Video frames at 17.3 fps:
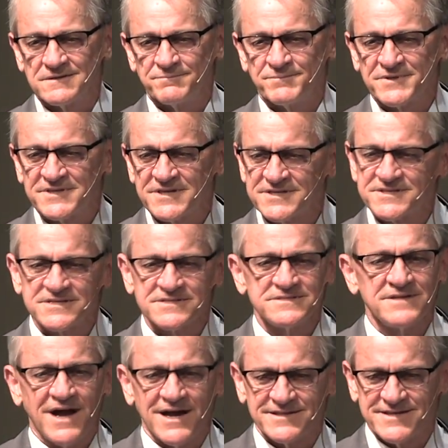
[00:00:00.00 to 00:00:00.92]
But this is
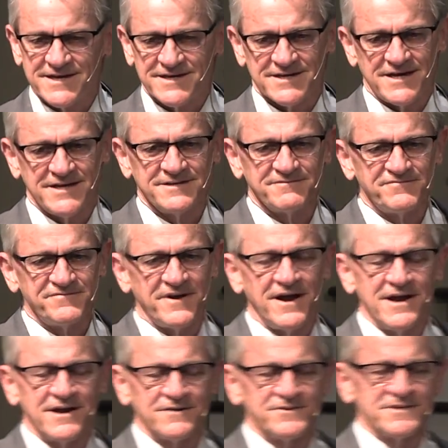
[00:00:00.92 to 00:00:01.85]
not that kind of
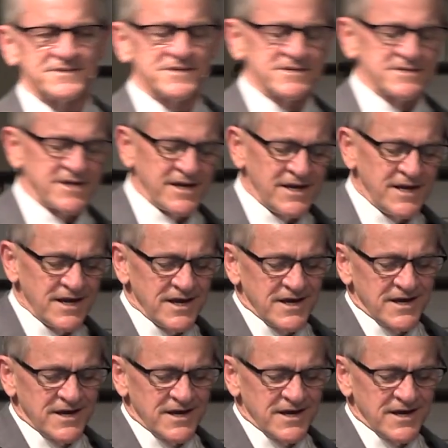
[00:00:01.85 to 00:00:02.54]
fire. This is a,